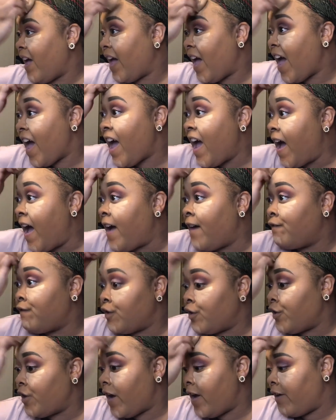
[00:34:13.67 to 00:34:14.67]

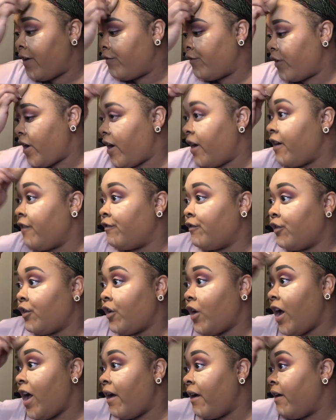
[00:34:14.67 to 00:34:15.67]
ever
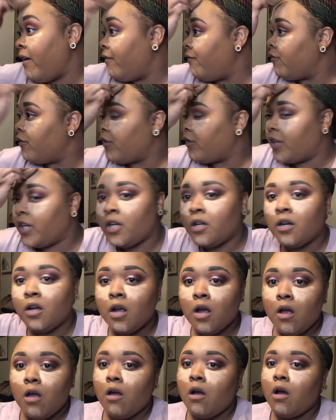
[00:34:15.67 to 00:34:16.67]
get
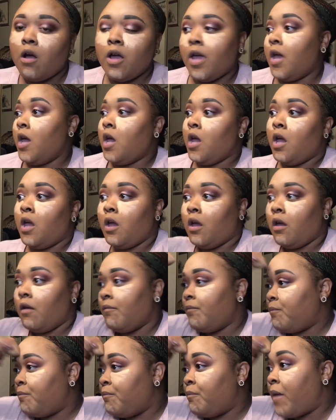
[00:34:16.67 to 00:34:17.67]
a
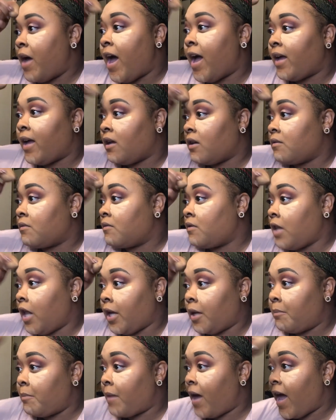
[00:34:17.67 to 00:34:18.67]

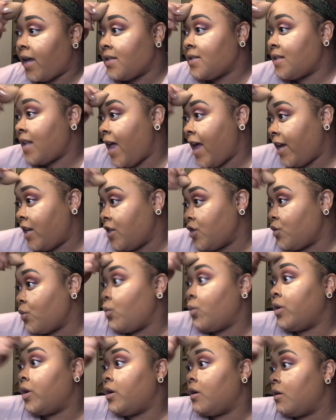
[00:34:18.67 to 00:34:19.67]
backslash
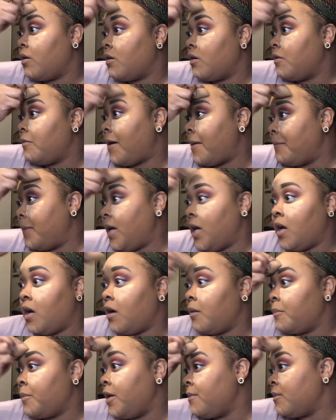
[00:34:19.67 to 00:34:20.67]
on my makeup.
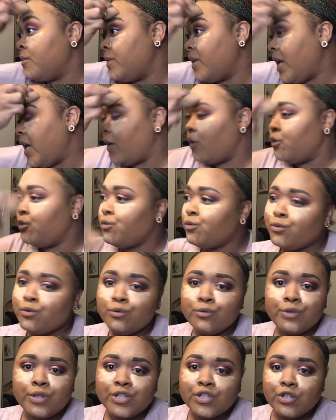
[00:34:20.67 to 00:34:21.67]
People be like, oh, who
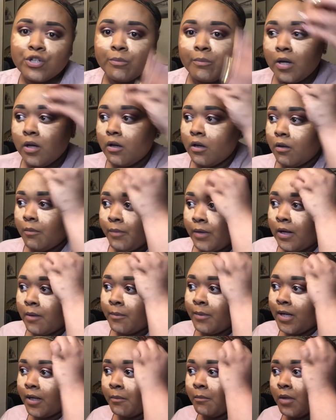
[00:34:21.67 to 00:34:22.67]
does your makeup? And I be
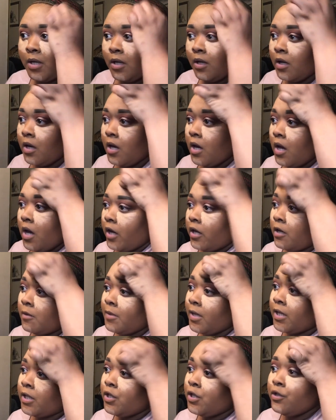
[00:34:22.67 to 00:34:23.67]
like, me. And they're
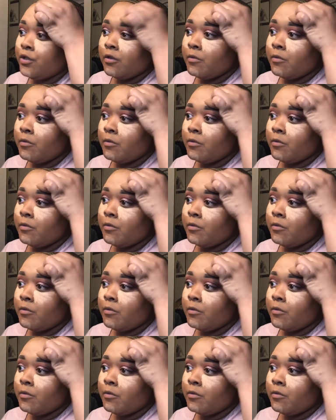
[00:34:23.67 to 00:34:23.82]
like, you do